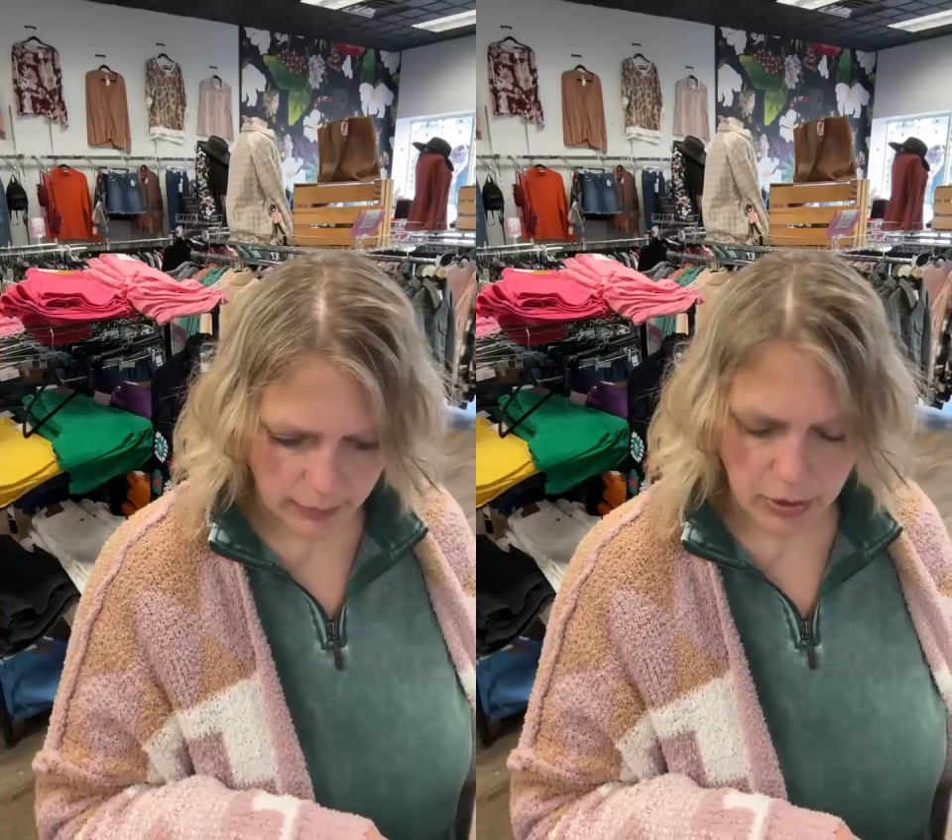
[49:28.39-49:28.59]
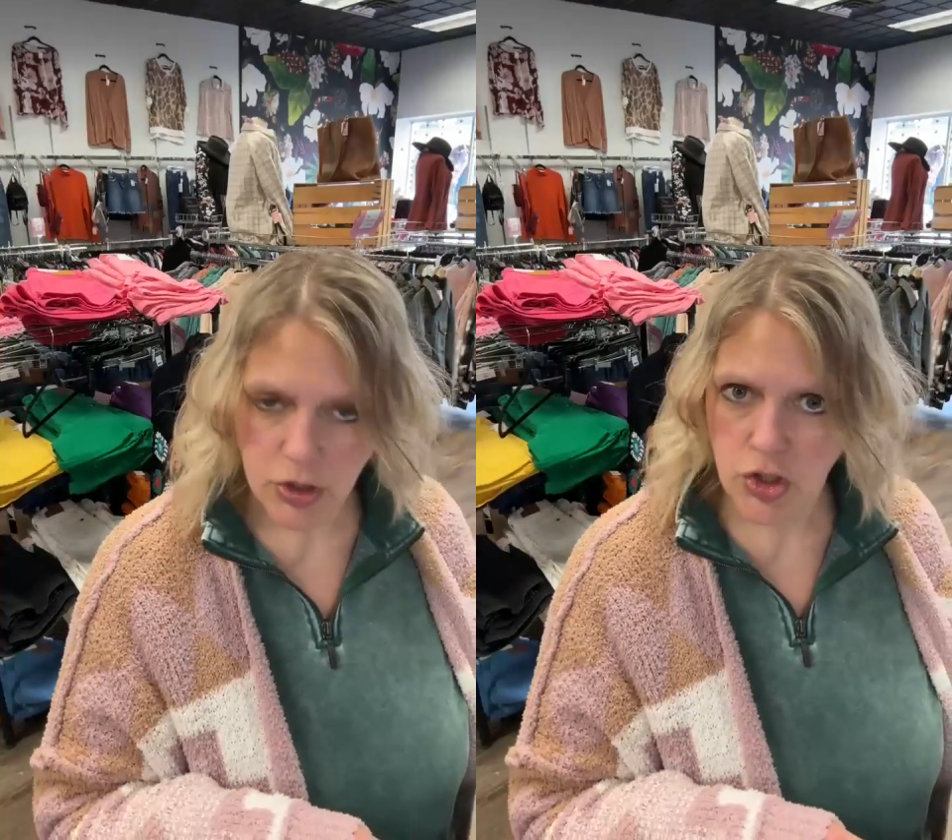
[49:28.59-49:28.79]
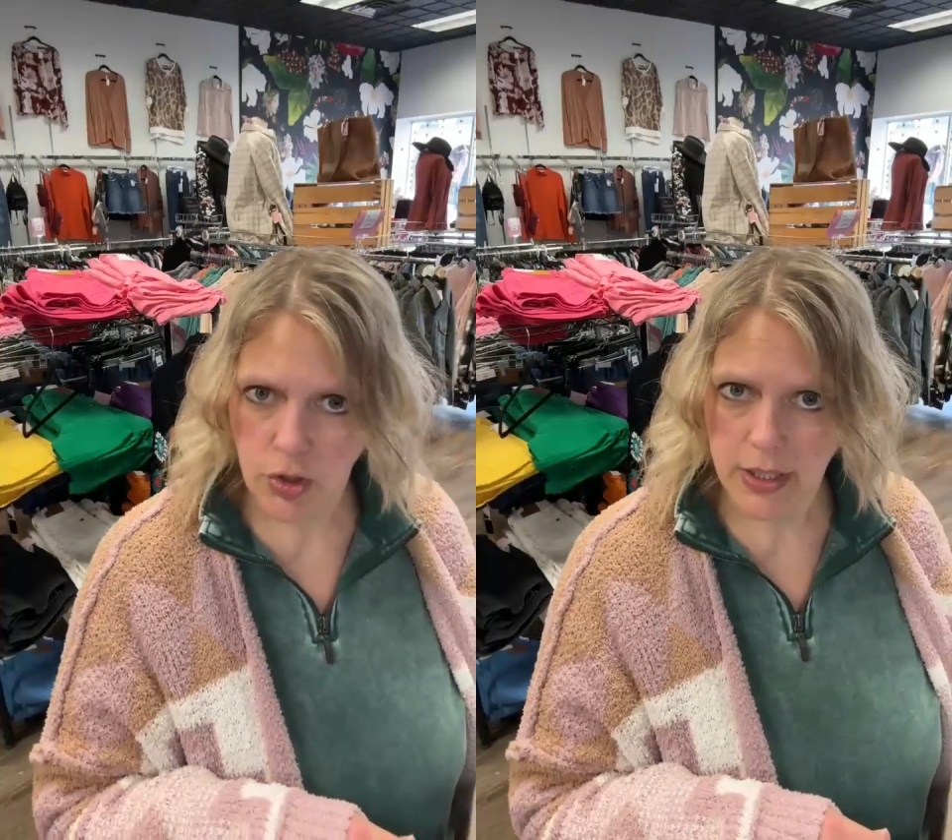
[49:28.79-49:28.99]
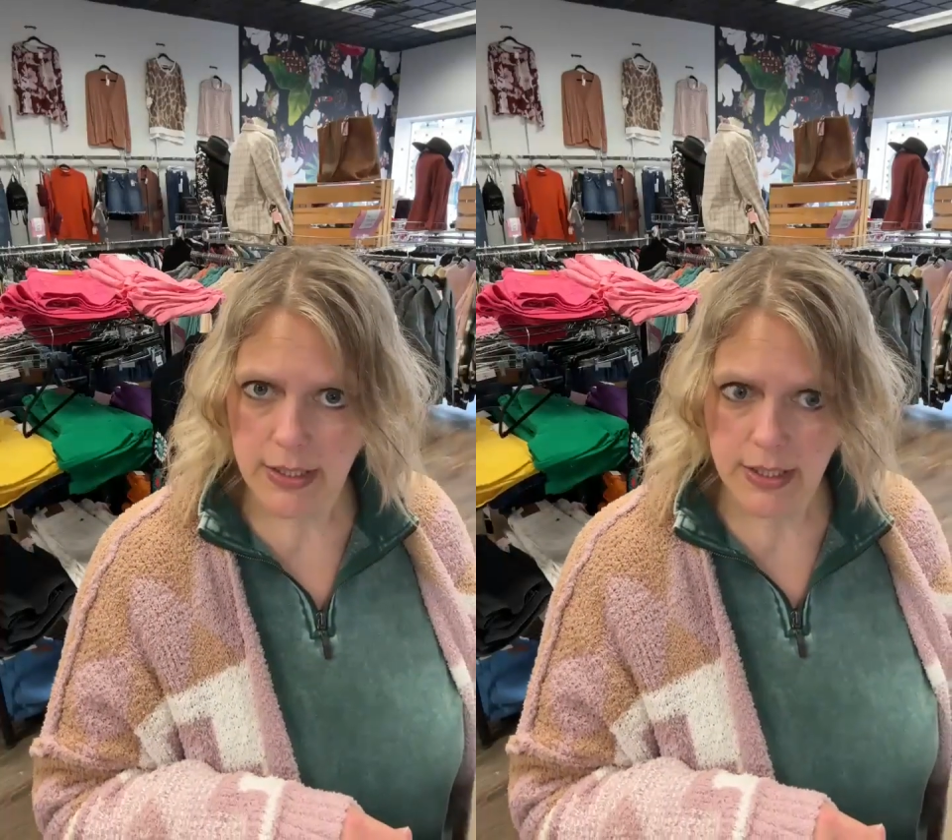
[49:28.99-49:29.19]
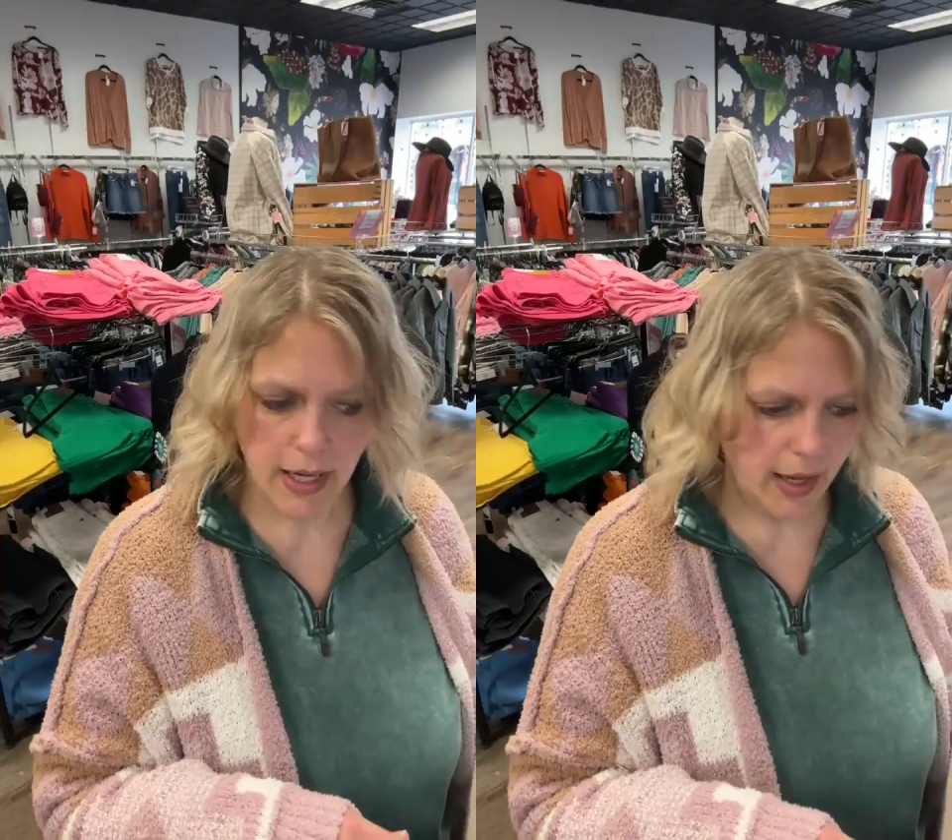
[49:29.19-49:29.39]
I'm gonna show you
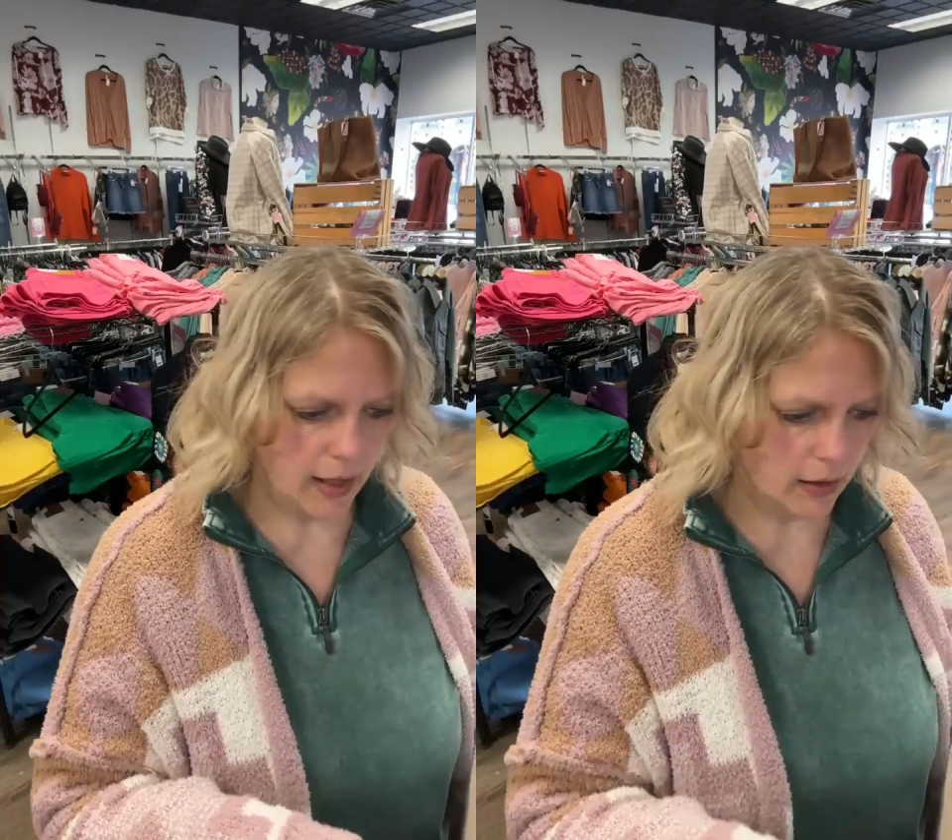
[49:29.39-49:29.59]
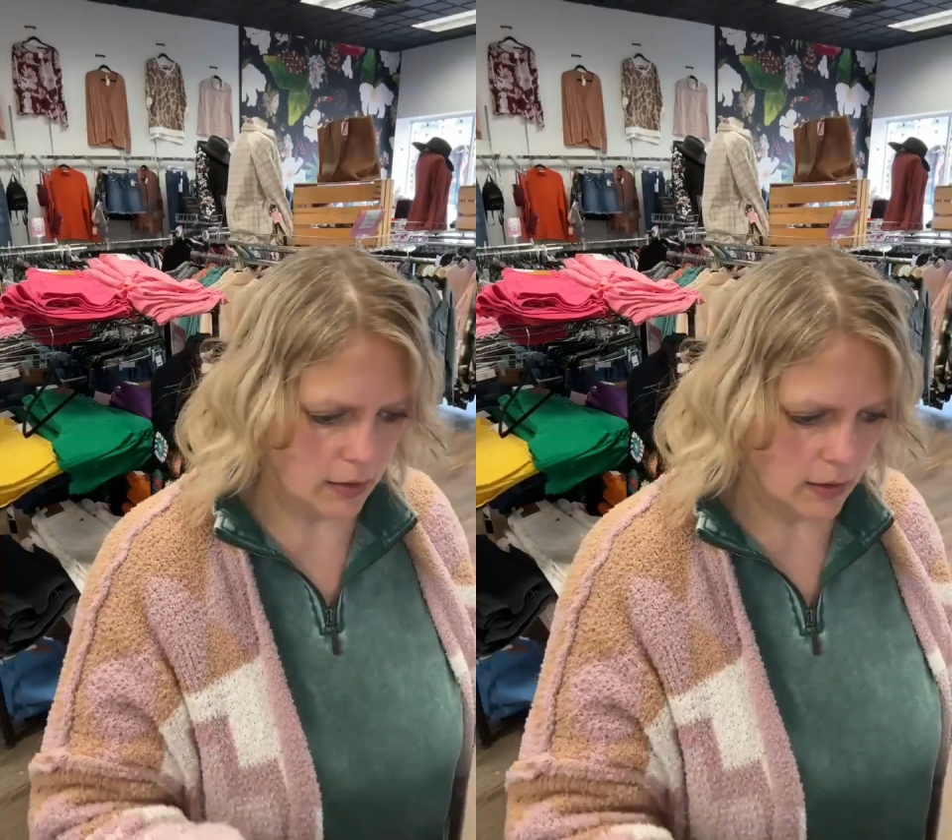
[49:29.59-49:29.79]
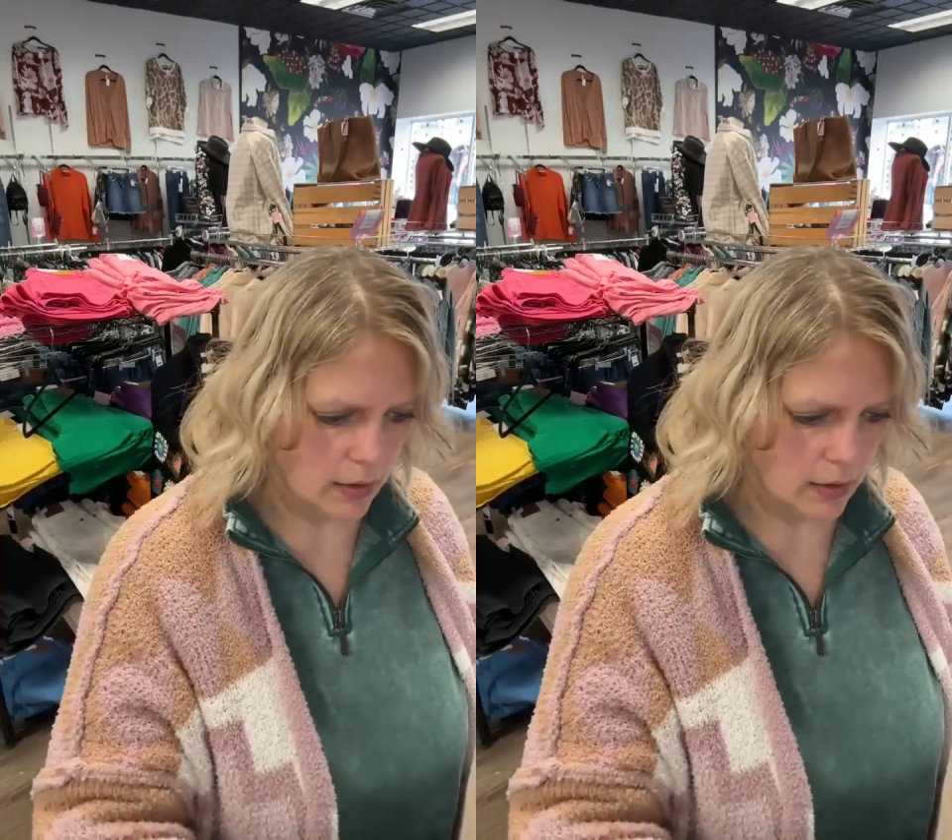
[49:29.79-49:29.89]
today.